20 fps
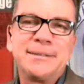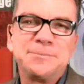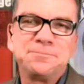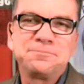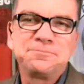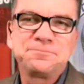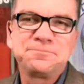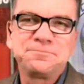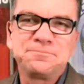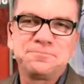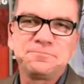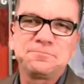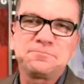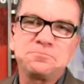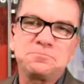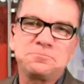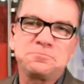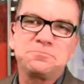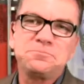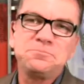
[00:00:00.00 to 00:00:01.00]
looks like
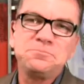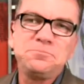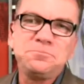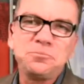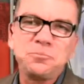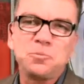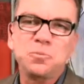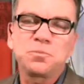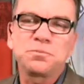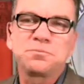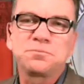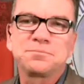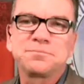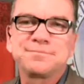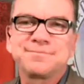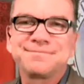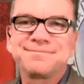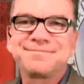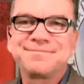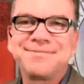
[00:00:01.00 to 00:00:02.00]
the some other
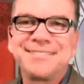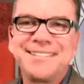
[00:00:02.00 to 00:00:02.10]
robo,